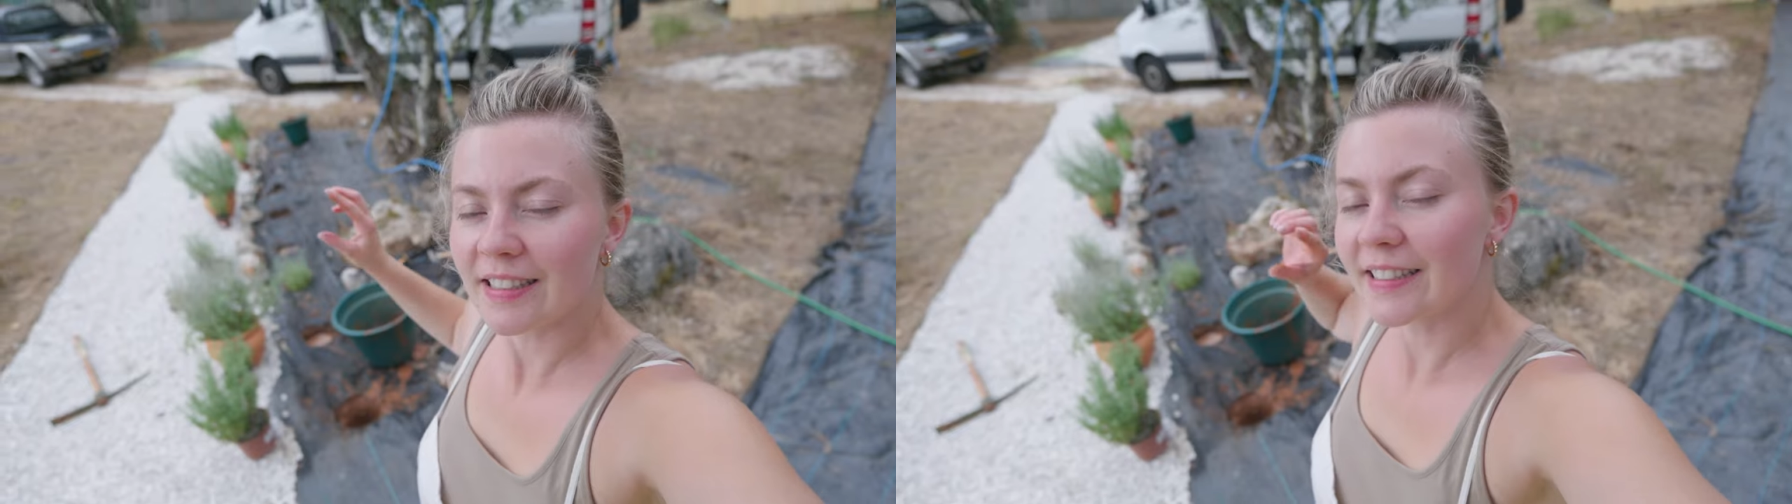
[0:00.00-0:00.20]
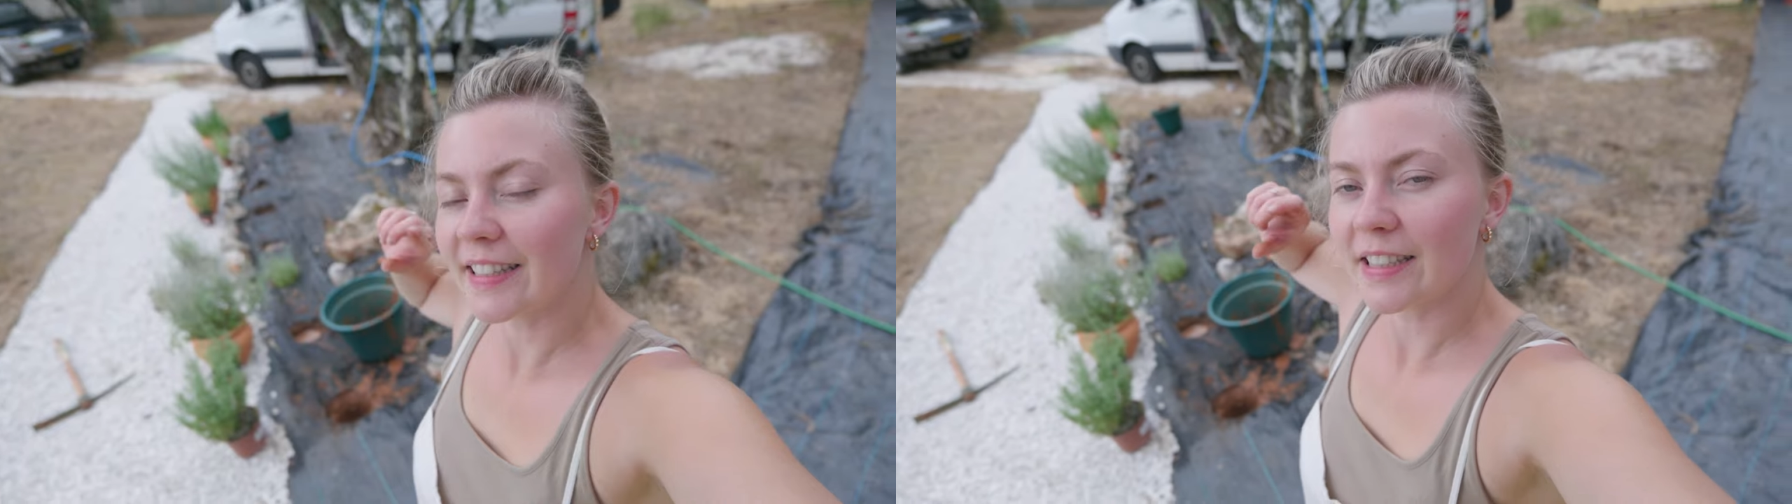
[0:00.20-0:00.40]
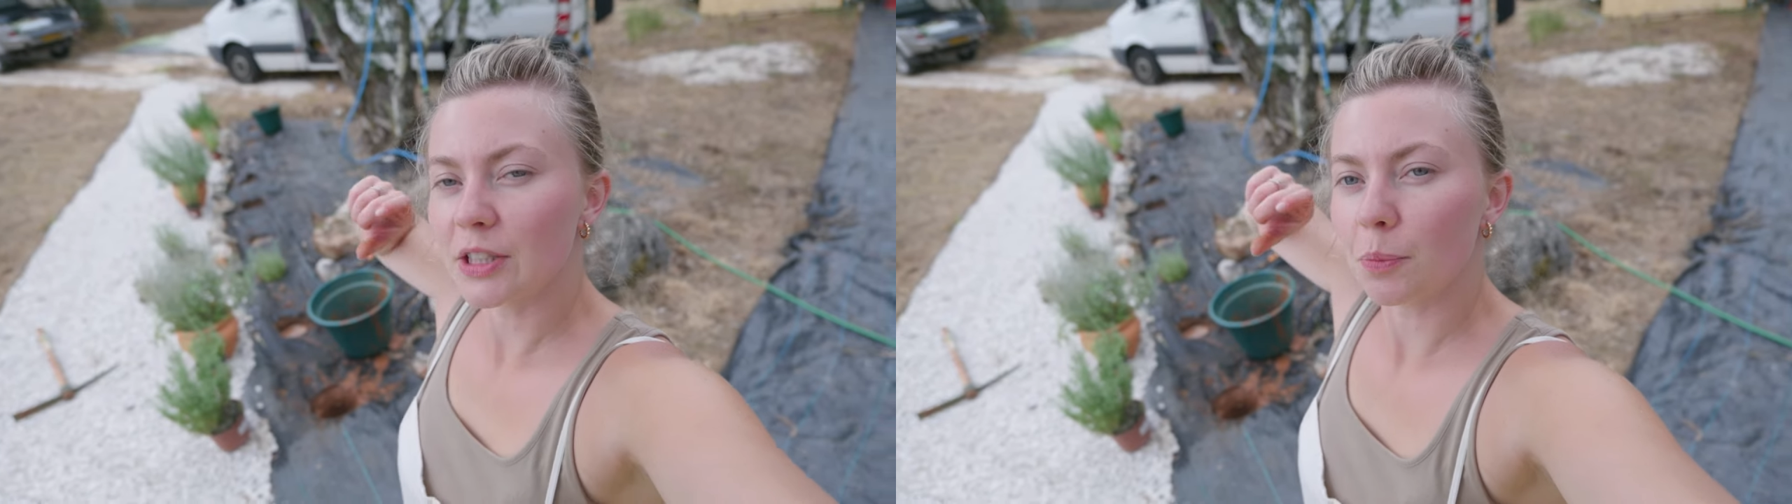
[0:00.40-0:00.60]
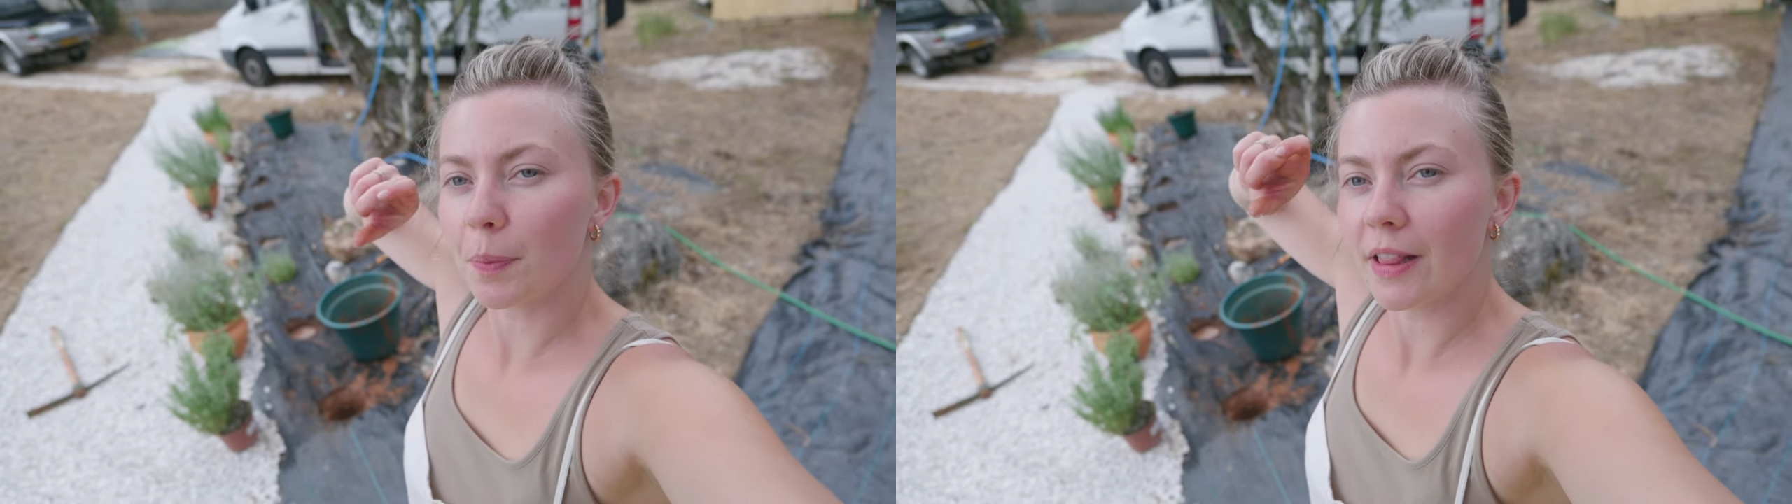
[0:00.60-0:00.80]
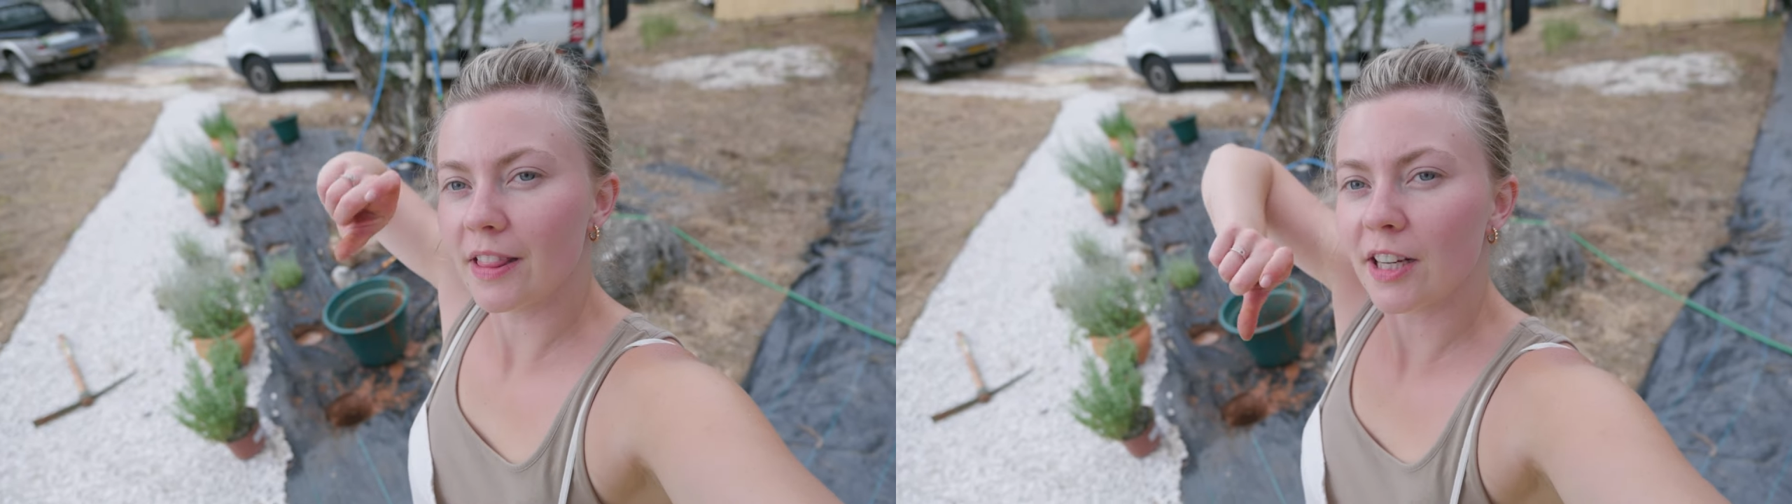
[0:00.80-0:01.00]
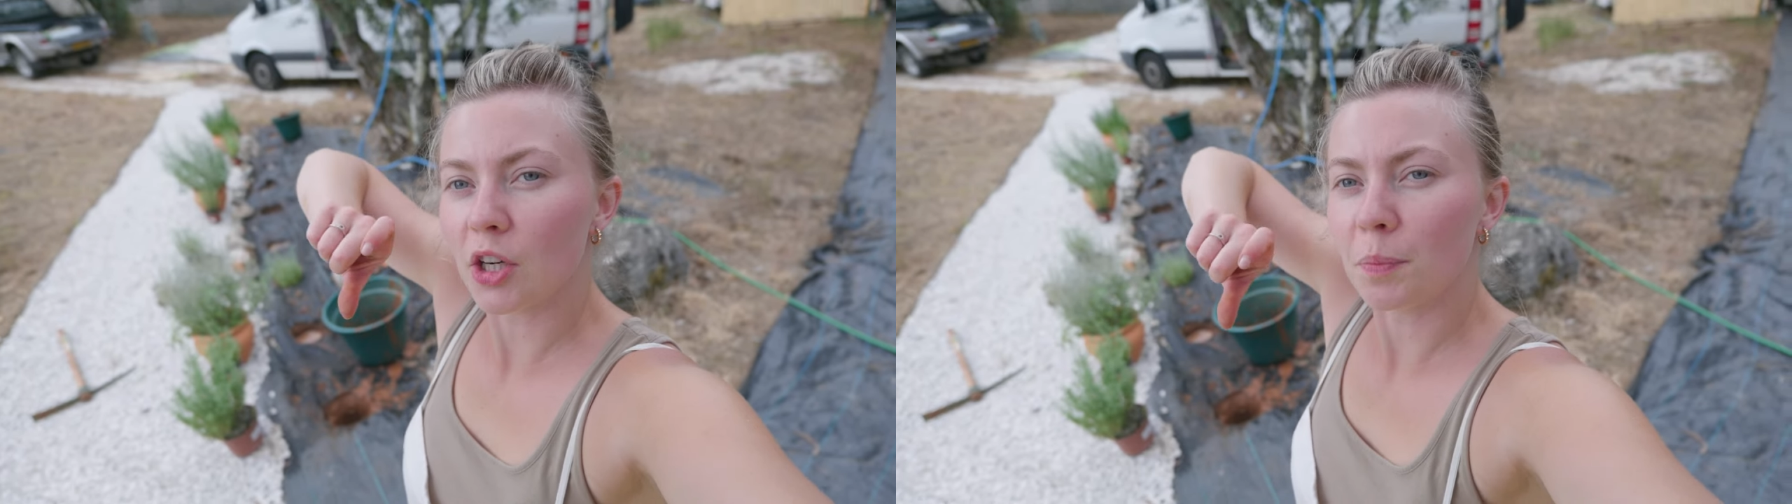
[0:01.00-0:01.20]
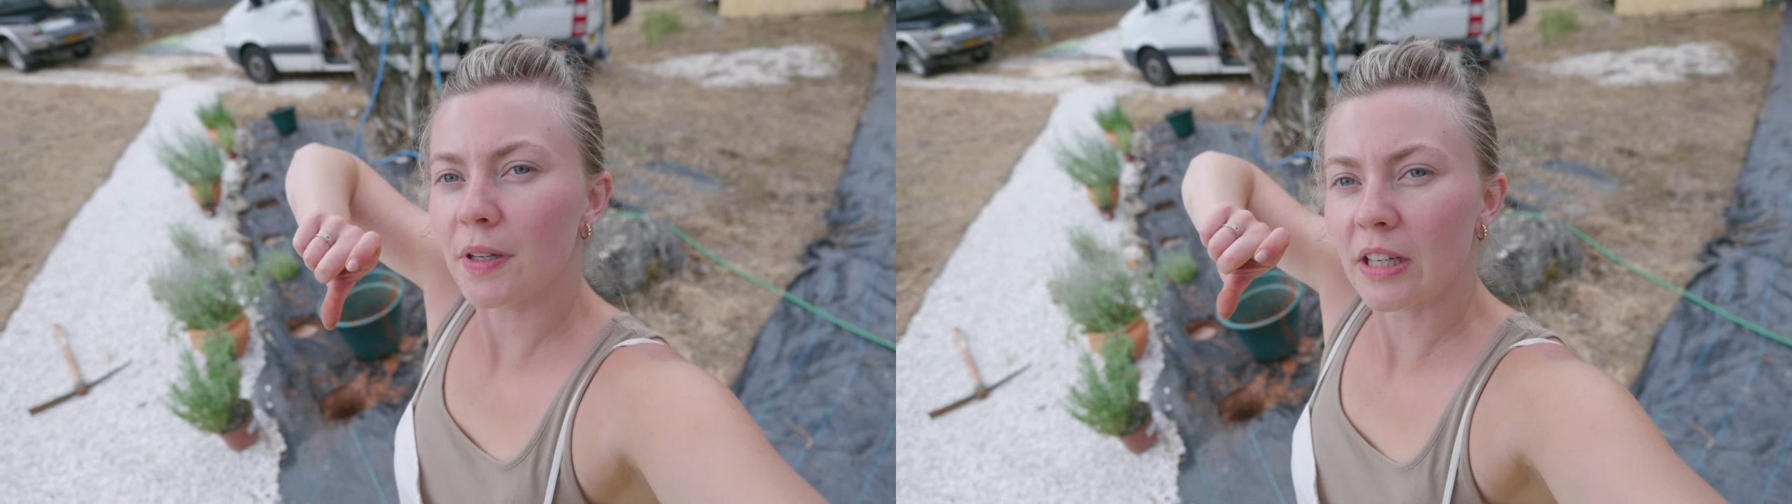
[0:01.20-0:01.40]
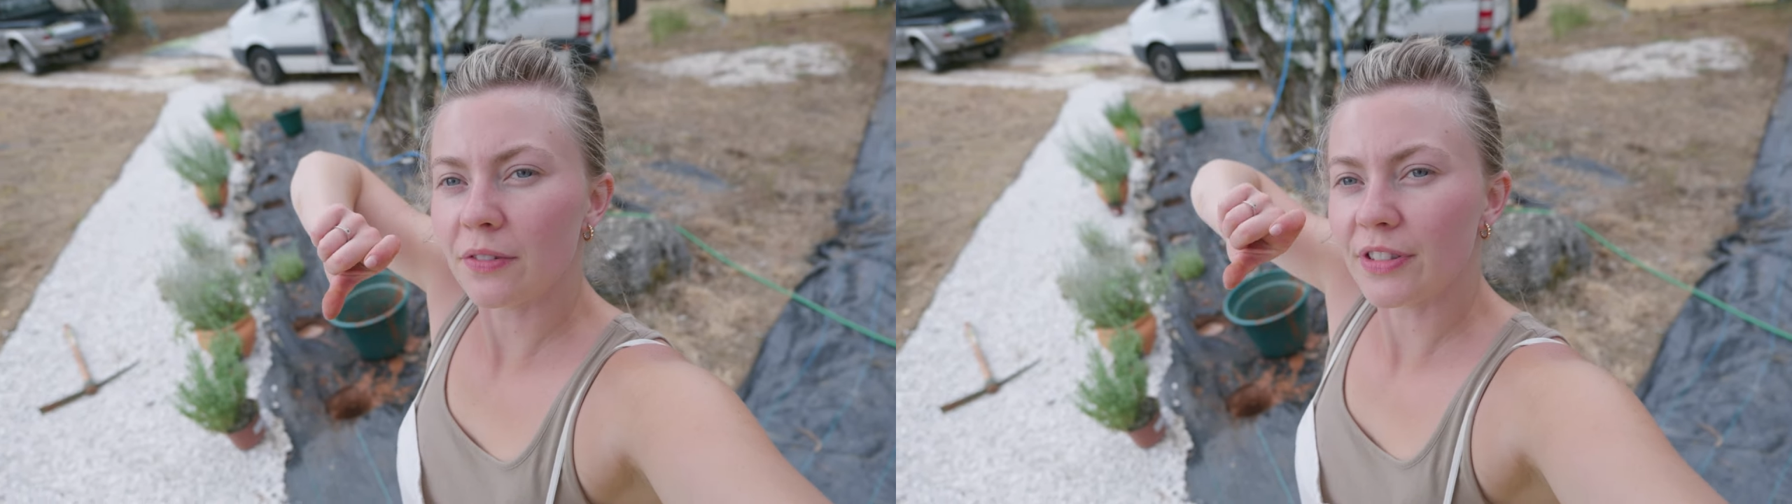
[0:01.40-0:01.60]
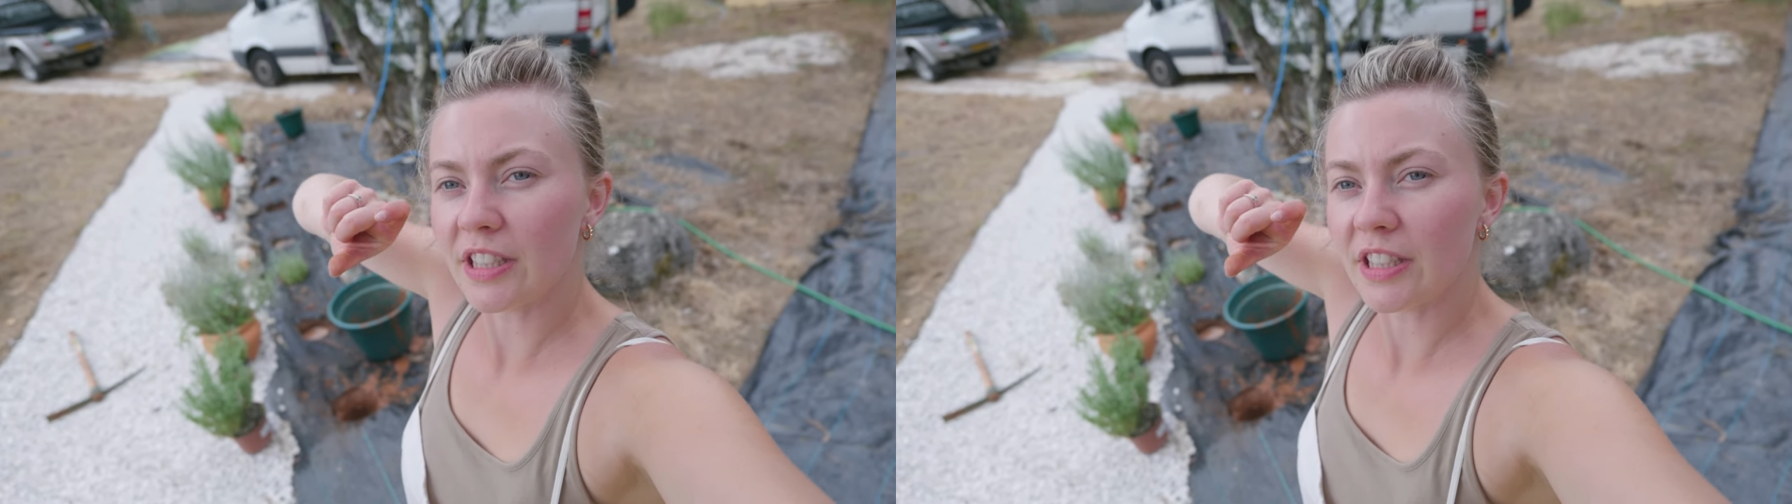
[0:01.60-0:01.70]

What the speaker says: digged up a little bit of